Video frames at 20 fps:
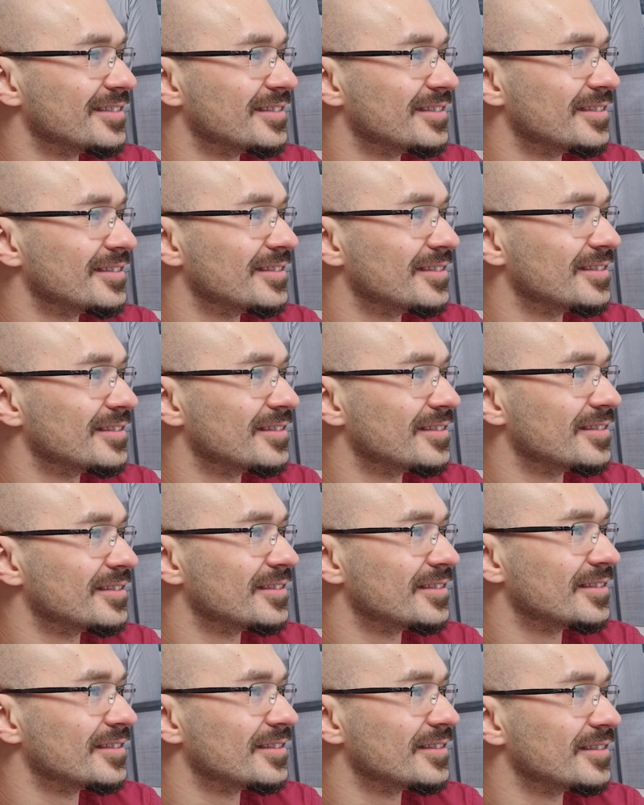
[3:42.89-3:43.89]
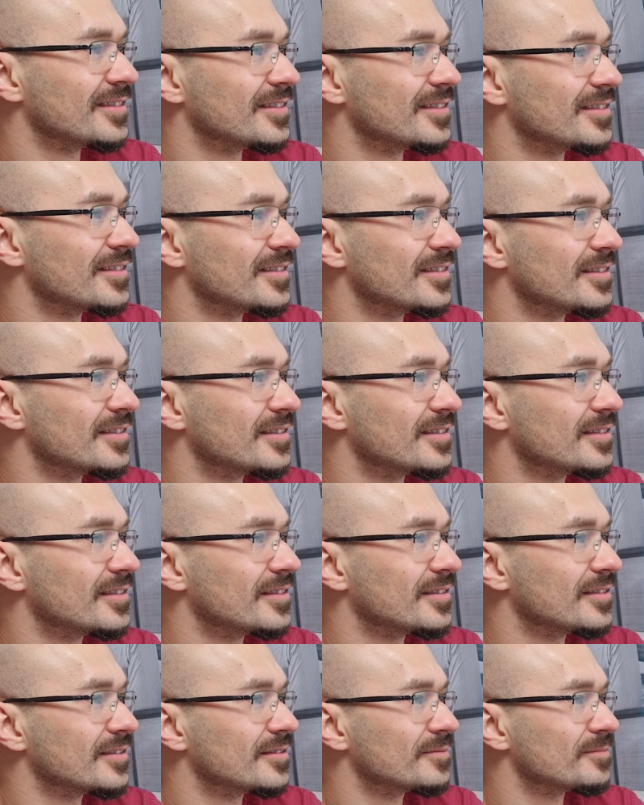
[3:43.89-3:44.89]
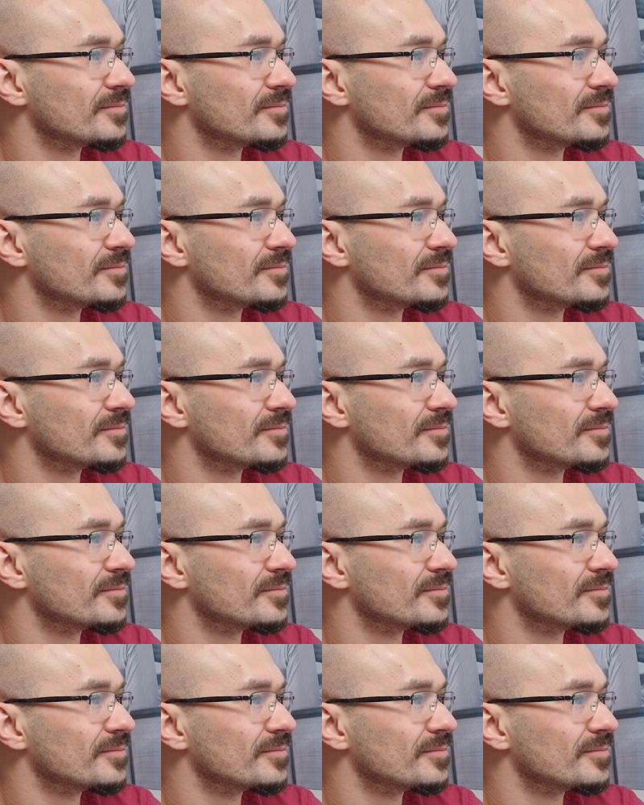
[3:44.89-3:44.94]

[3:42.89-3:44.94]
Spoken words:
[no speech]